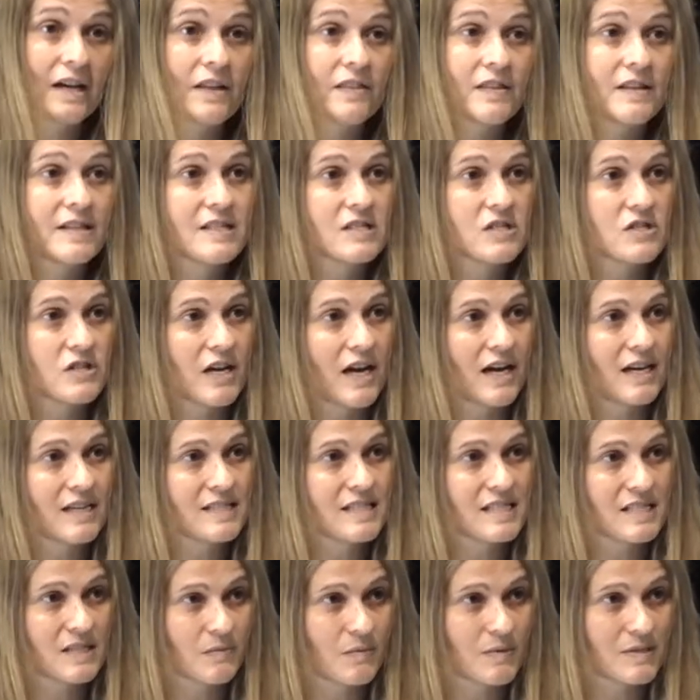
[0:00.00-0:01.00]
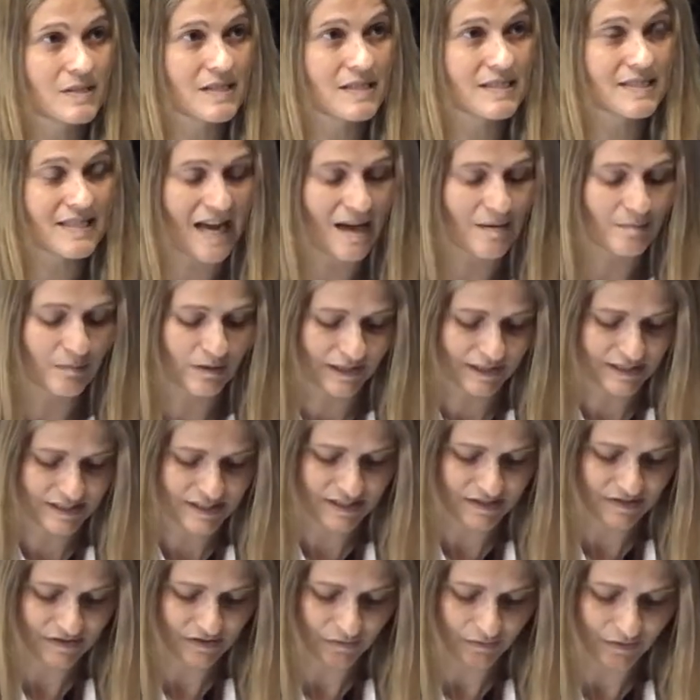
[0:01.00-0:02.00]
This trust was
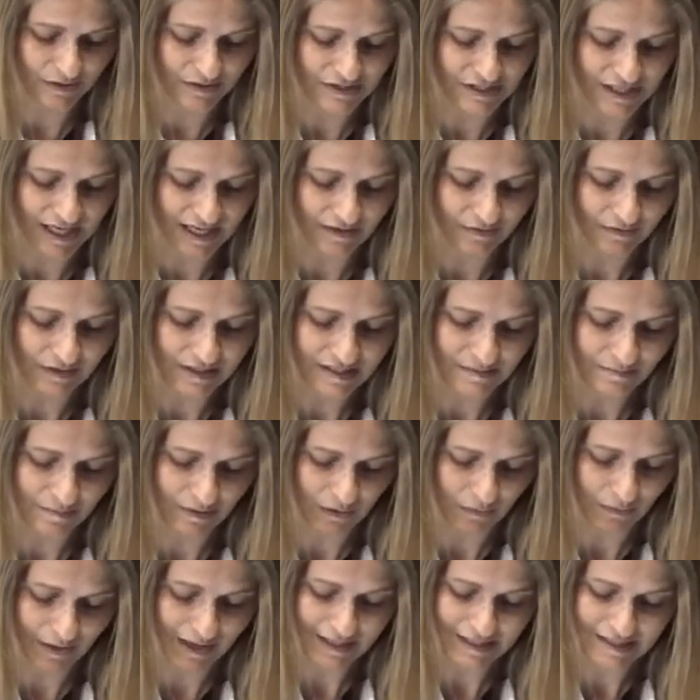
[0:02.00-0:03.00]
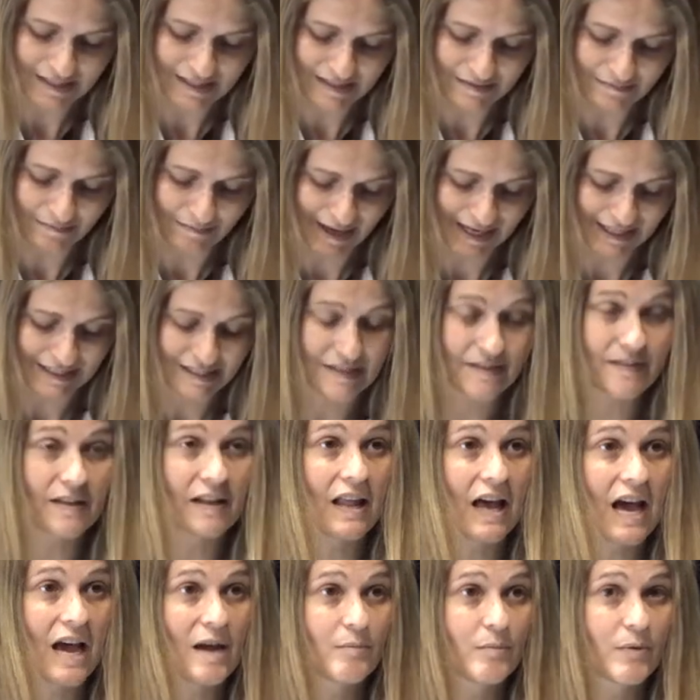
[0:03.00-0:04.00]
established through a generous bequest made to the
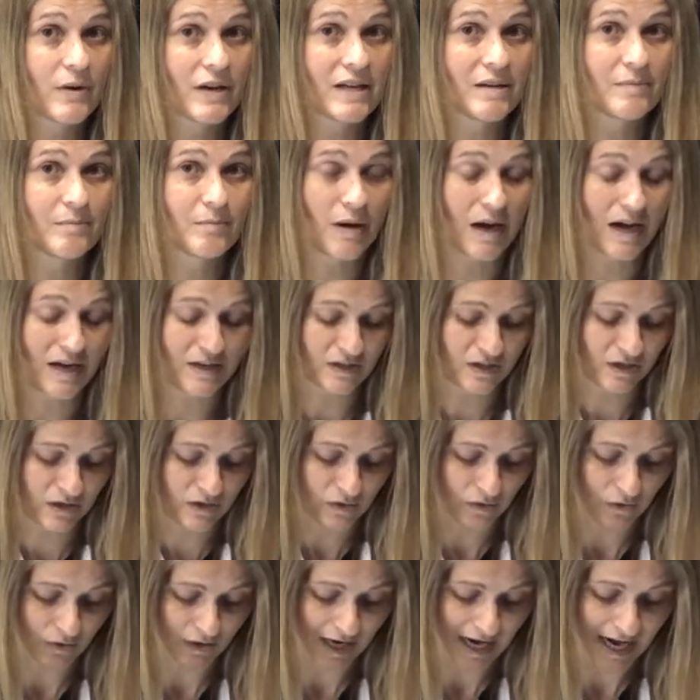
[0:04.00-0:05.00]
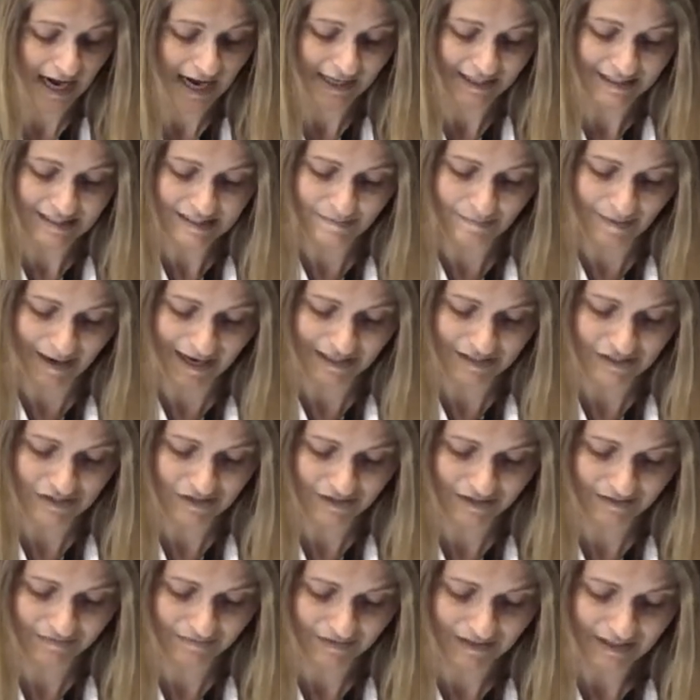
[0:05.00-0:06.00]
library by New York arts
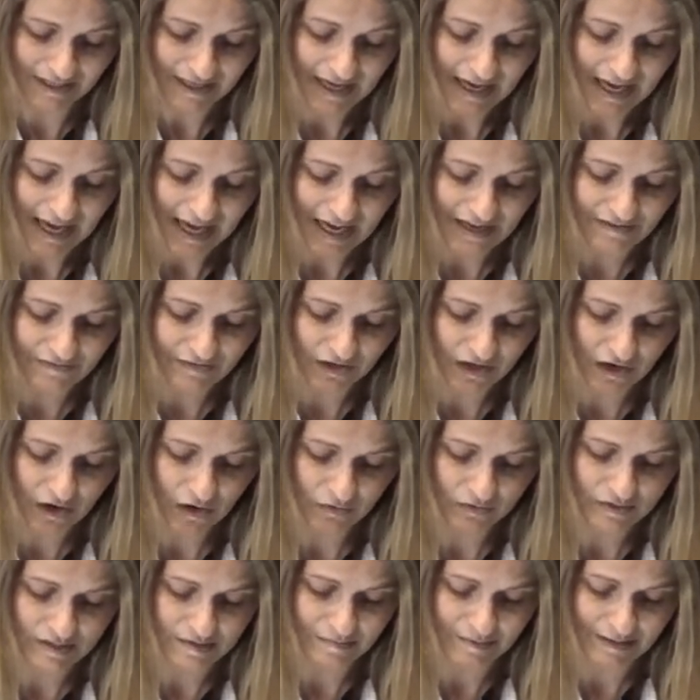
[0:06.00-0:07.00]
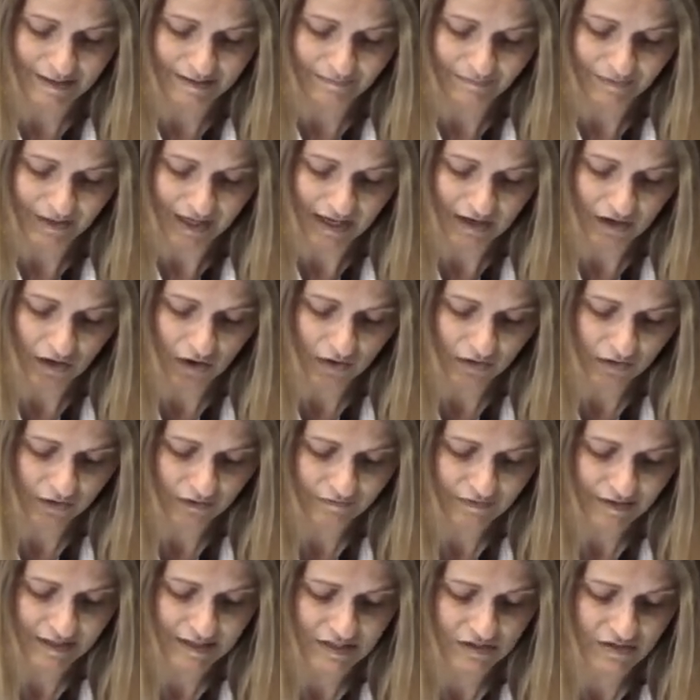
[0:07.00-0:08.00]
patron Eva Kollsman in honour
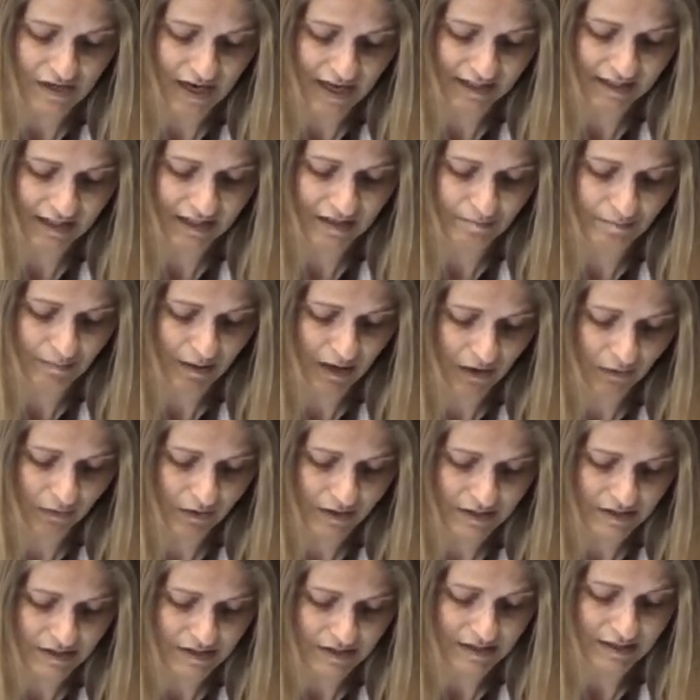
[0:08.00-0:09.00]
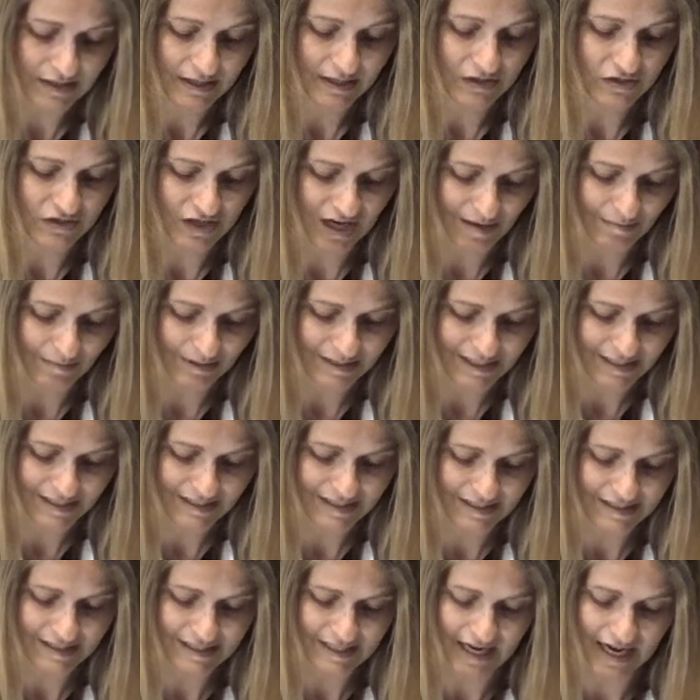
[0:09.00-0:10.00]
of the Australian poet,
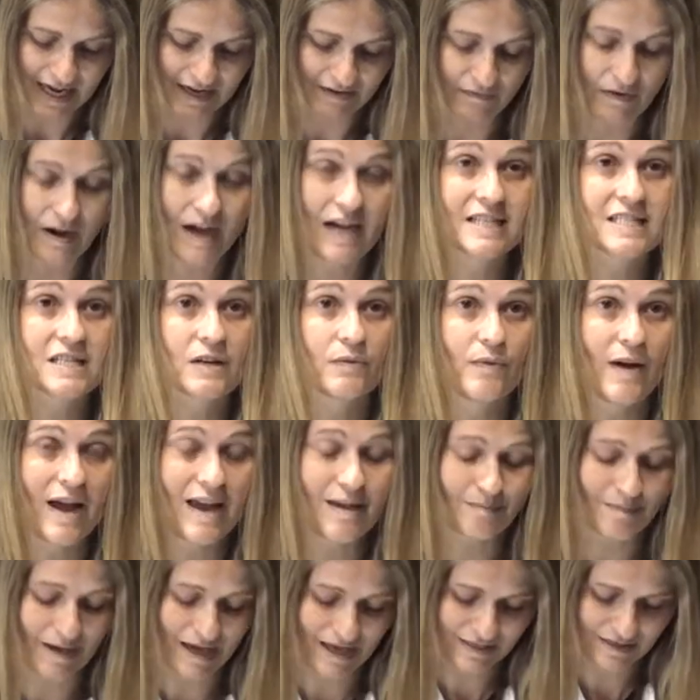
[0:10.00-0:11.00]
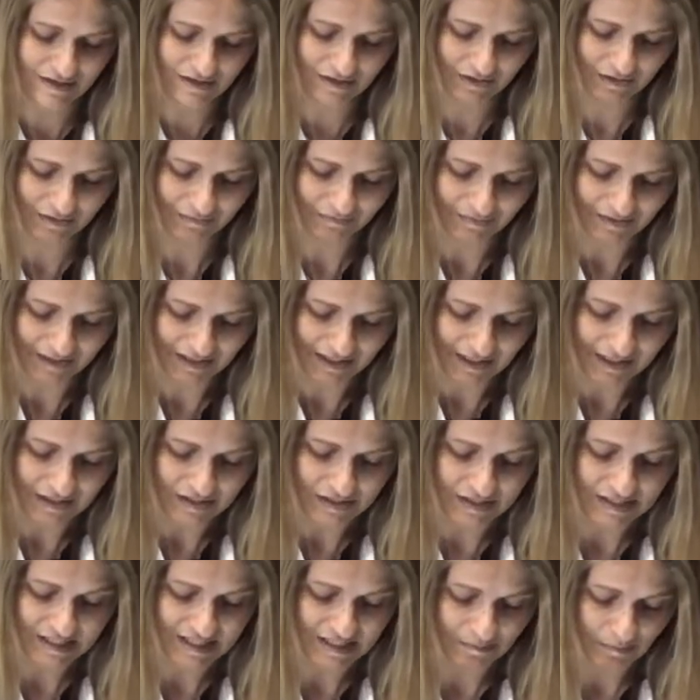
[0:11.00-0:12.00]
dramatist, and writer Ray Mathew
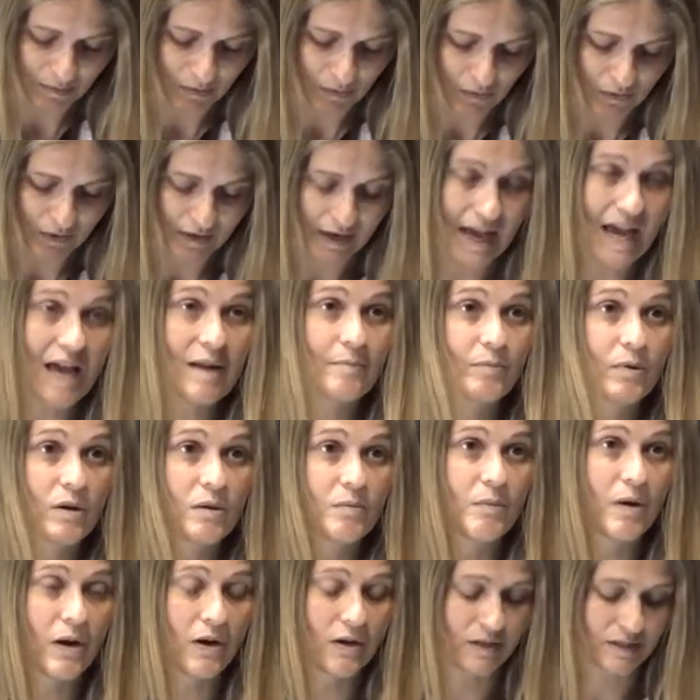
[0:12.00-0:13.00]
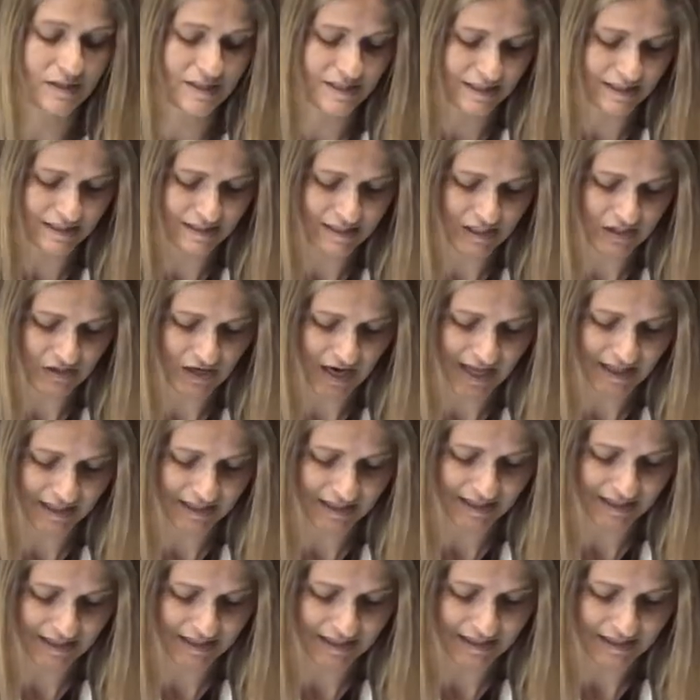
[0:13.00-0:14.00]
to support and promote
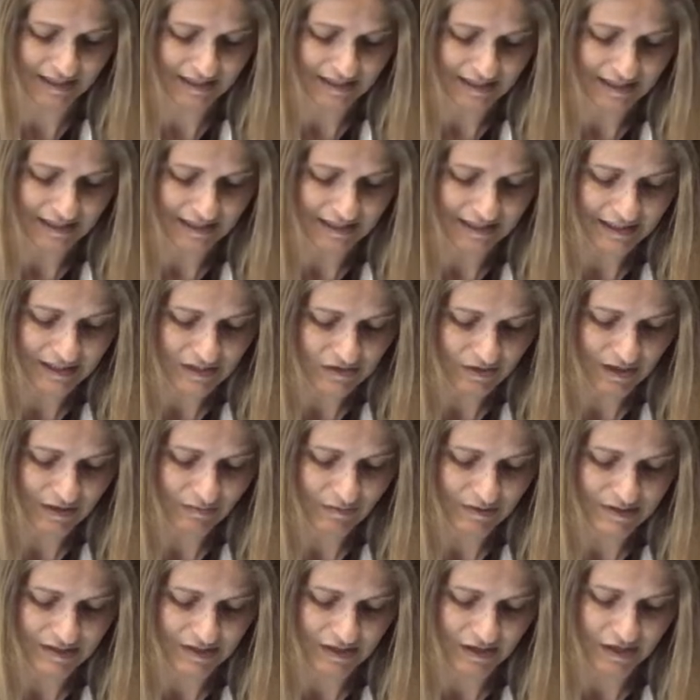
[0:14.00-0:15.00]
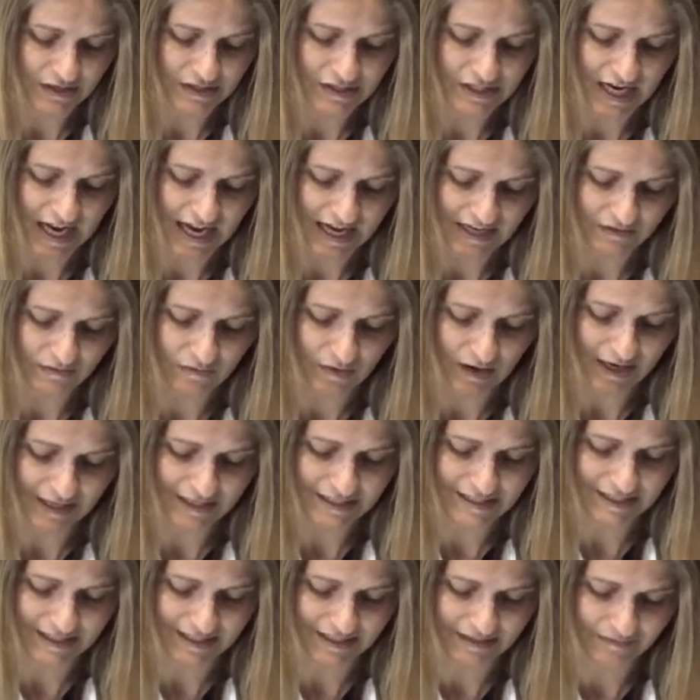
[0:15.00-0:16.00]
Australian literary research and
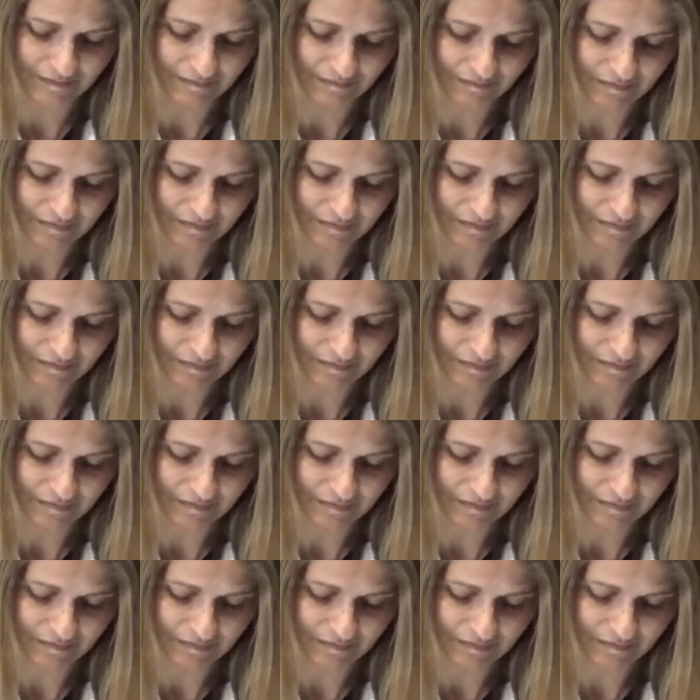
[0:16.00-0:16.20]
writing.